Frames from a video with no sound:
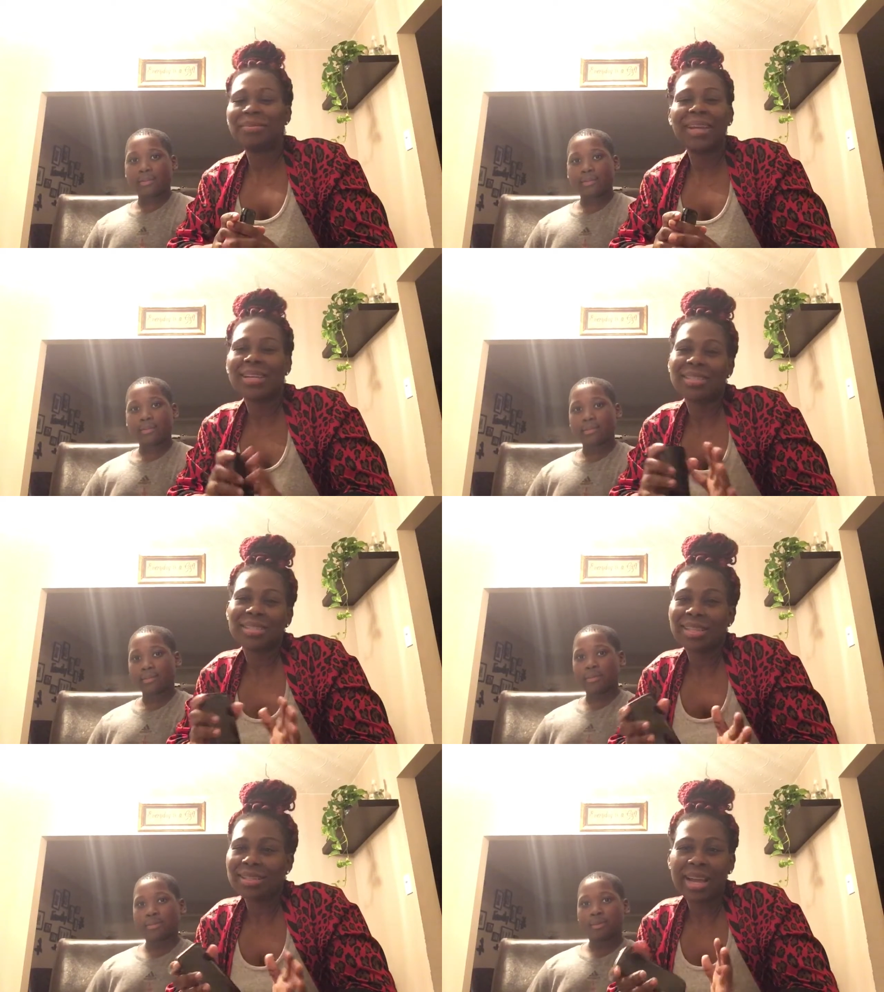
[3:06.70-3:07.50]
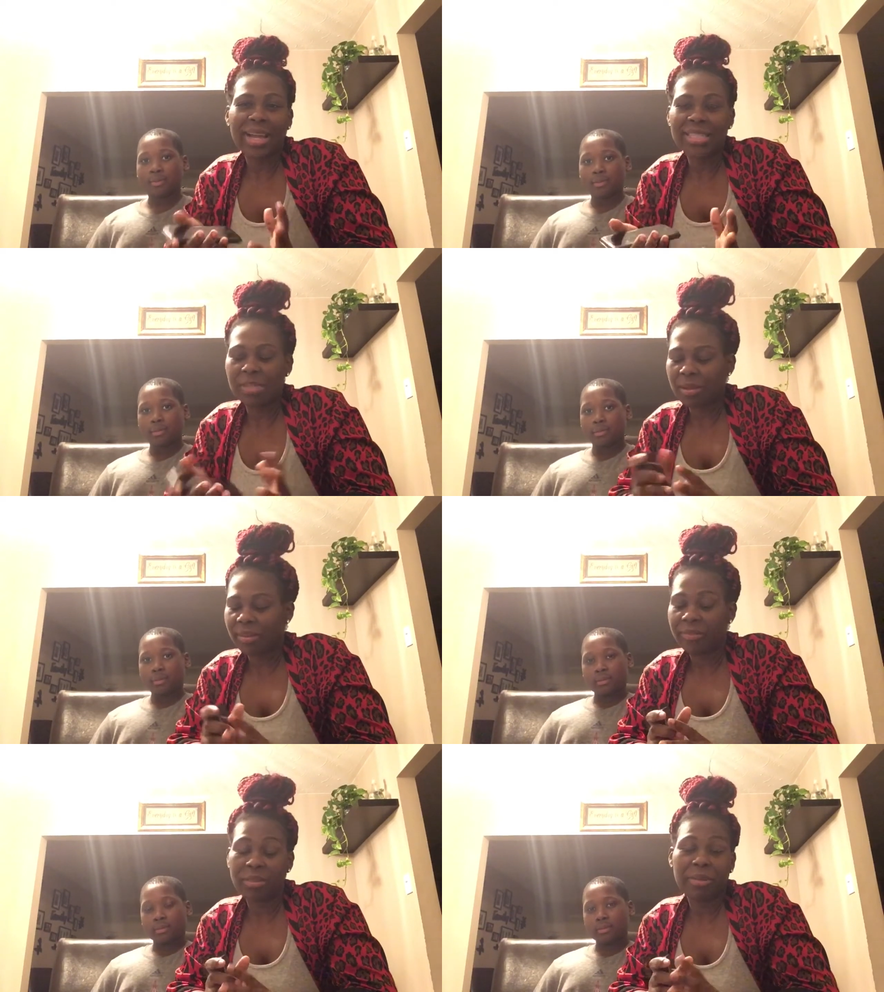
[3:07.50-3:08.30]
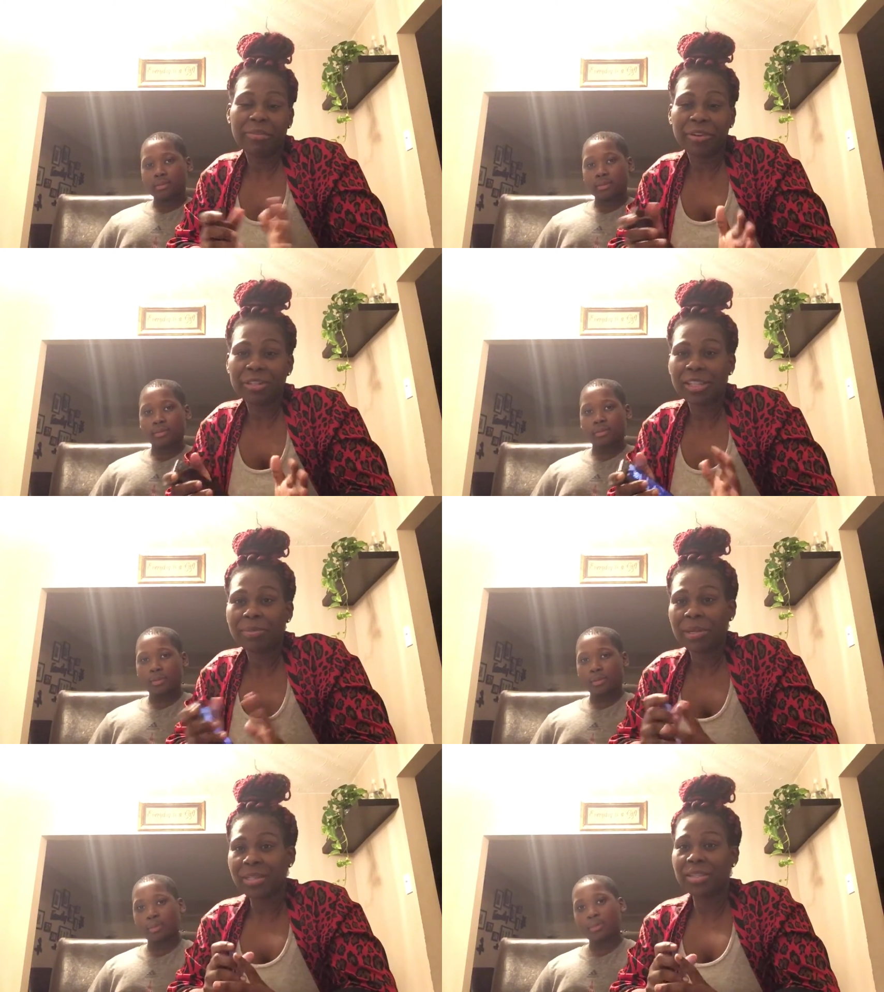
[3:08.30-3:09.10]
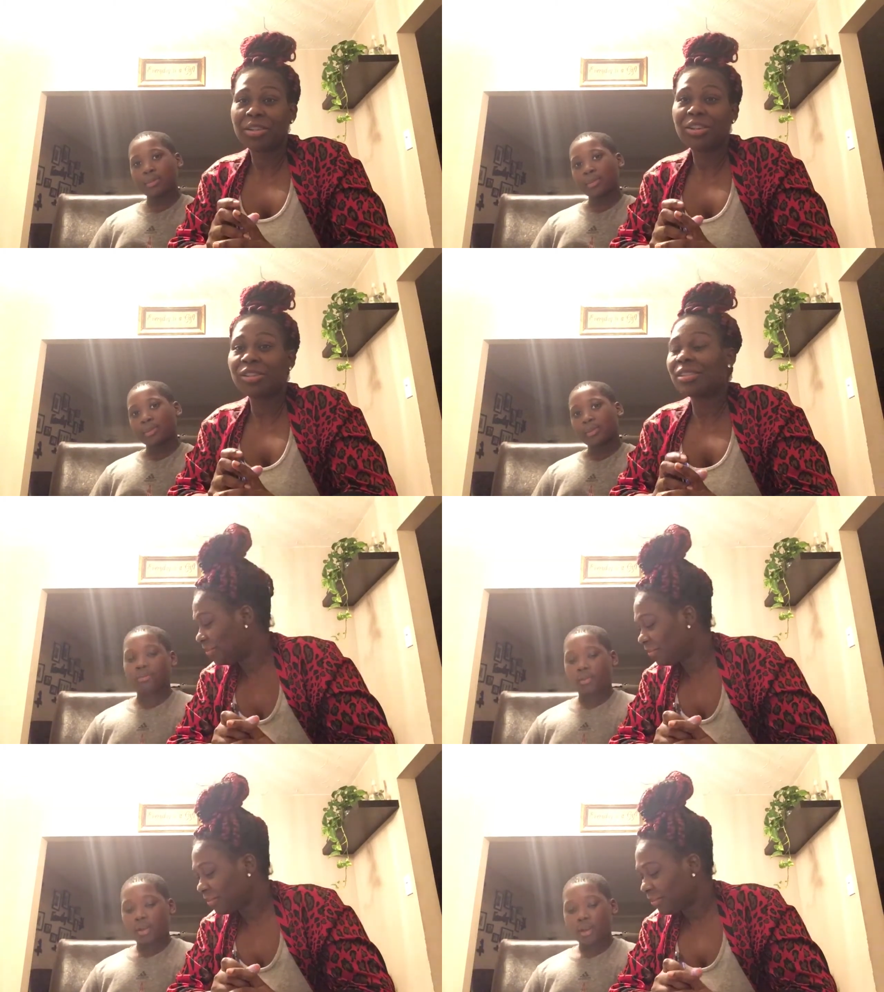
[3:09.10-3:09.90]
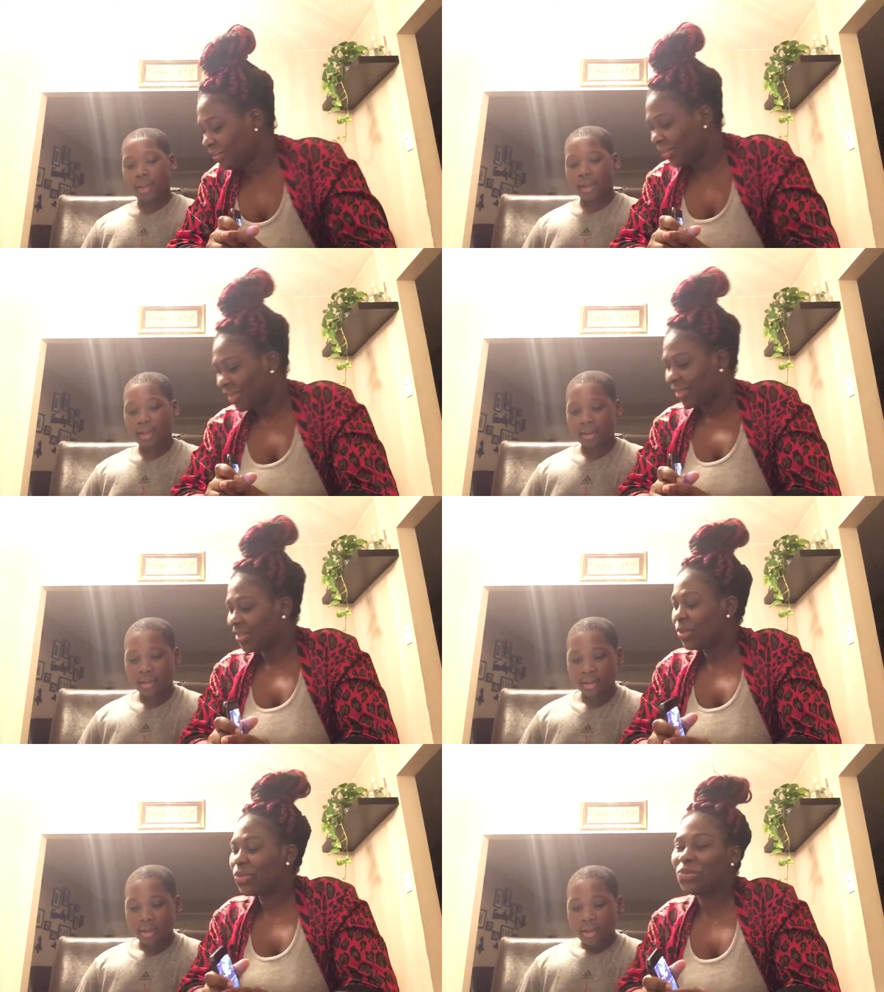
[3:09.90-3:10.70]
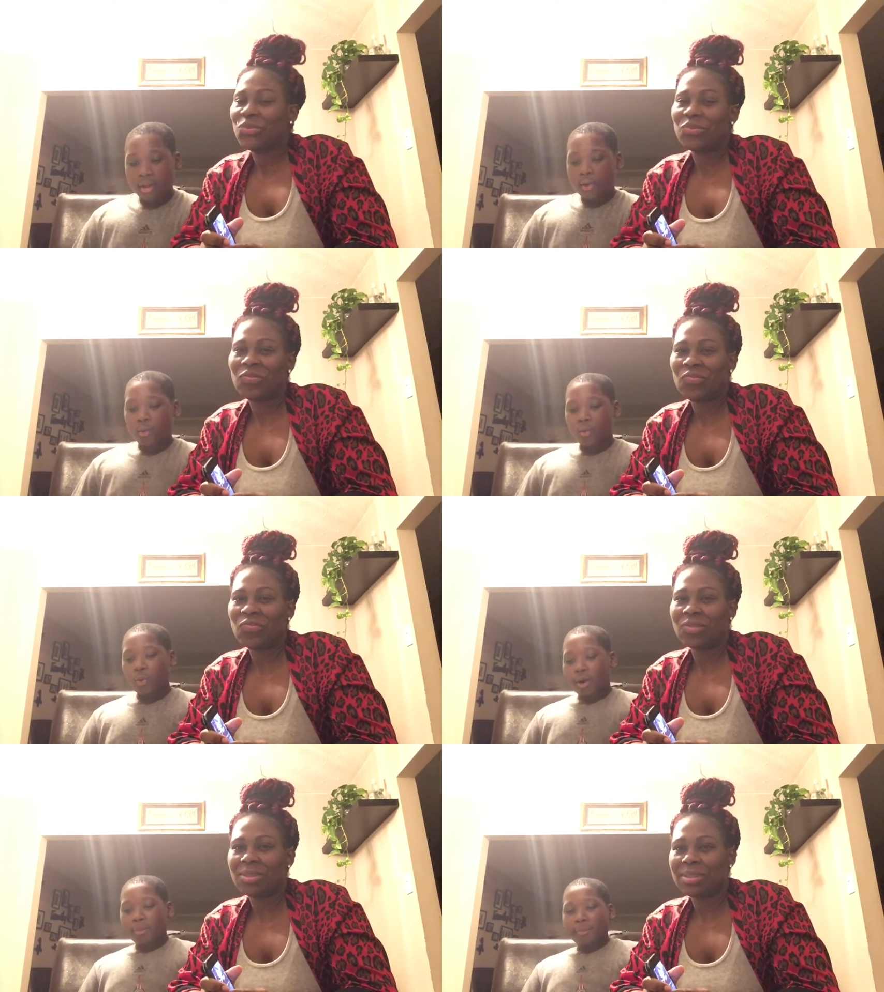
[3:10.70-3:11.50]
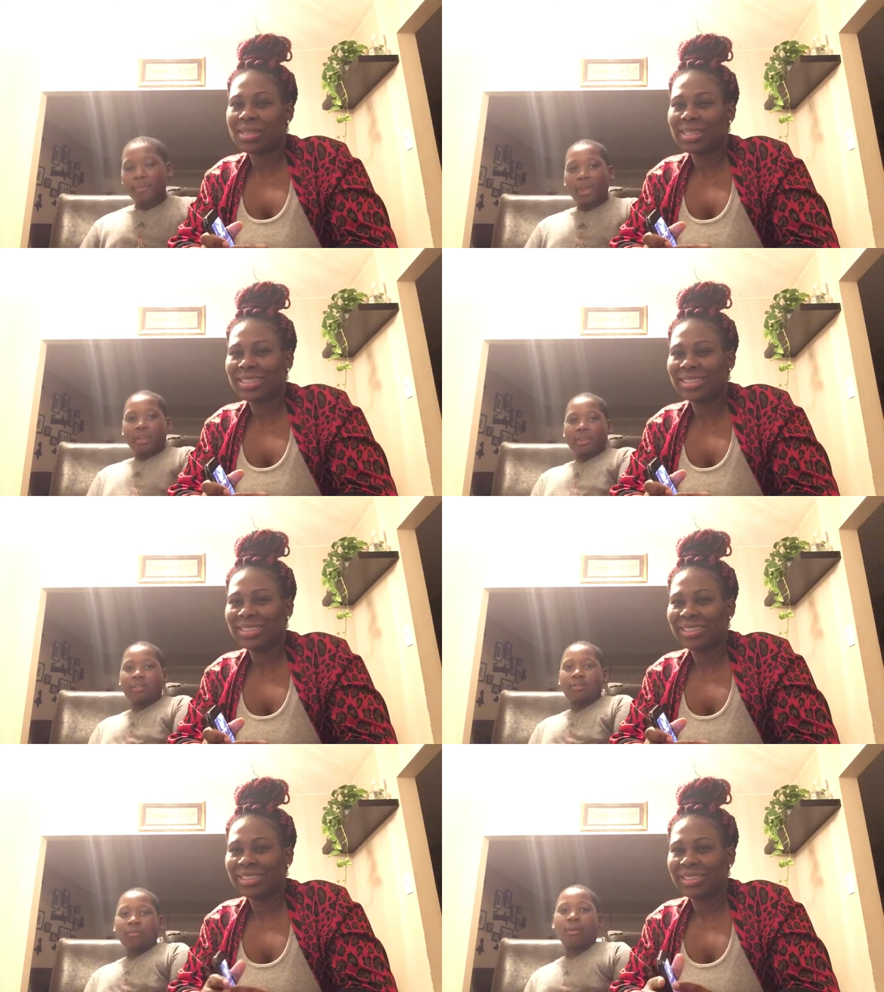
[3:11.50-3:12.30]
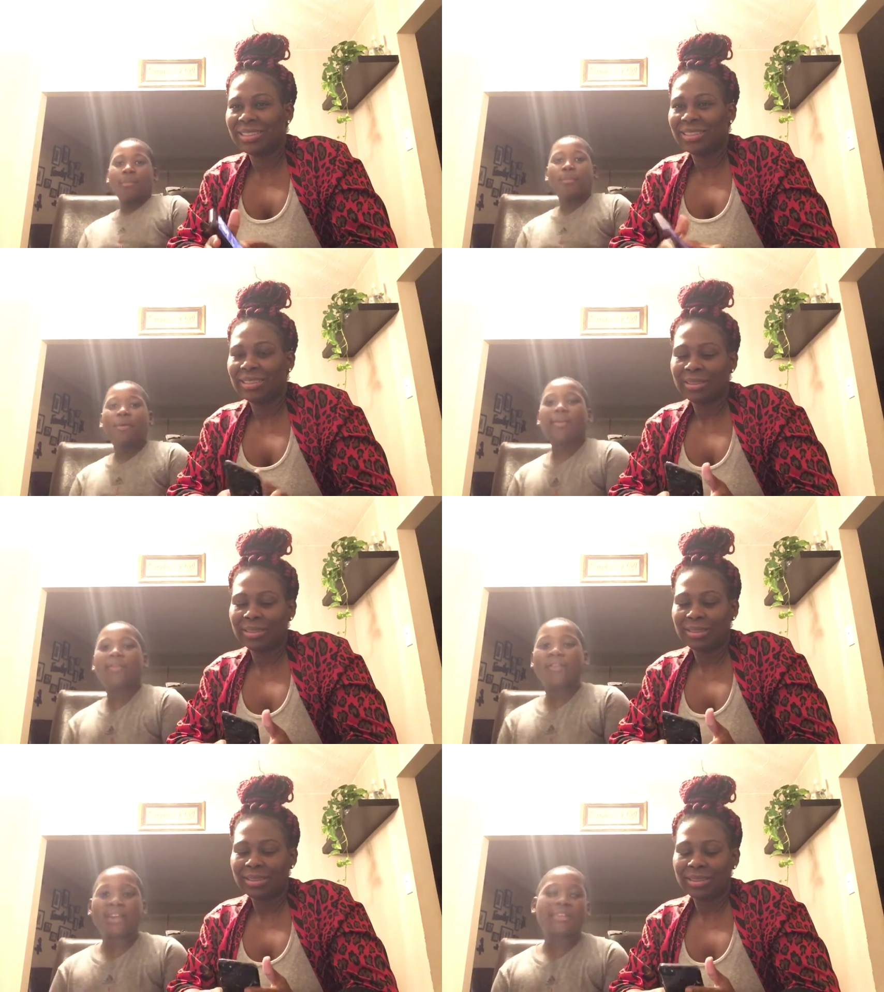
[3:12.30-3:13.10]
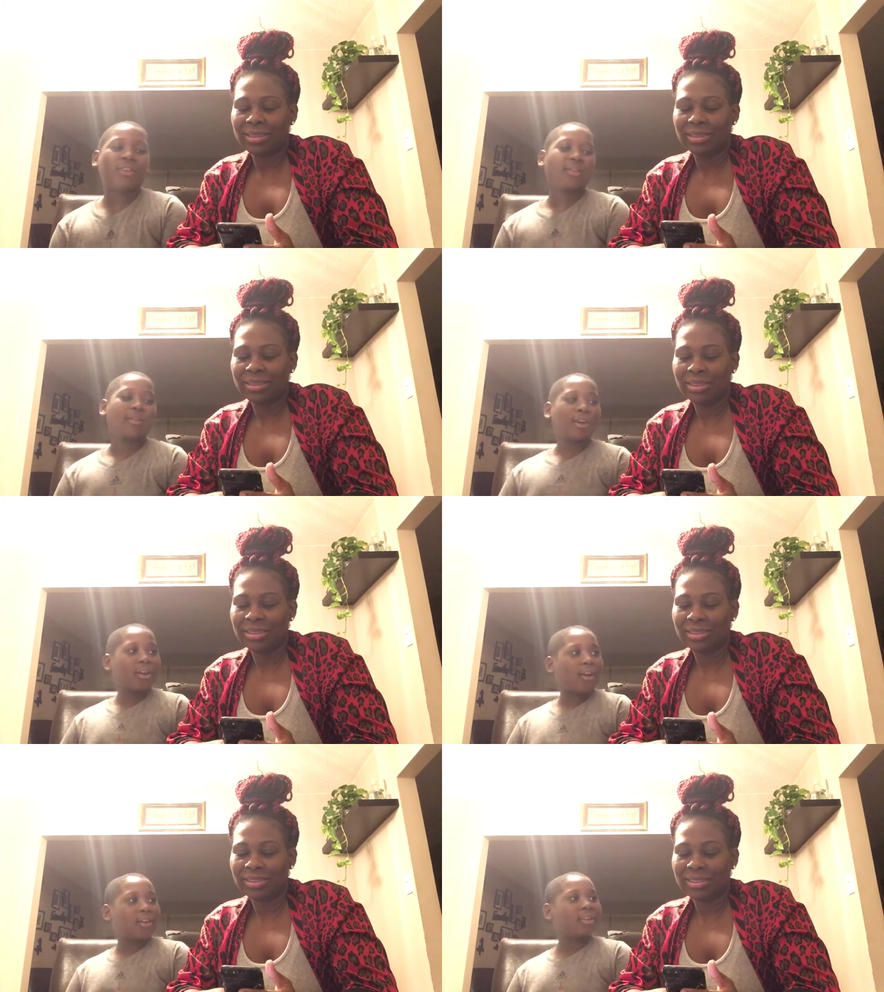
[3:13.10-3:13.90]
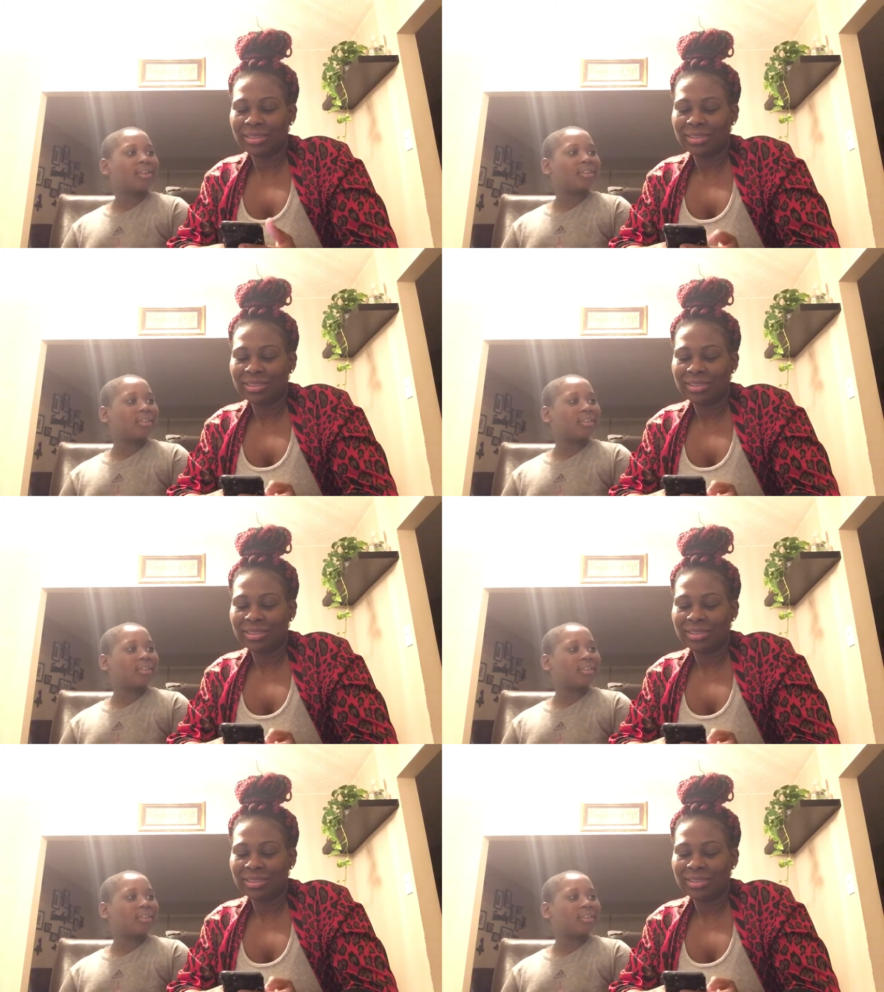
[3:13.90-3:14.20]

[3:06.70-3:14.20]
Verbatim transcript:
Speaker 1: yes, I guess that was my favorite. My first experience as a nurse.
Speaker 2: Okay, what makes what motivates you to work harder?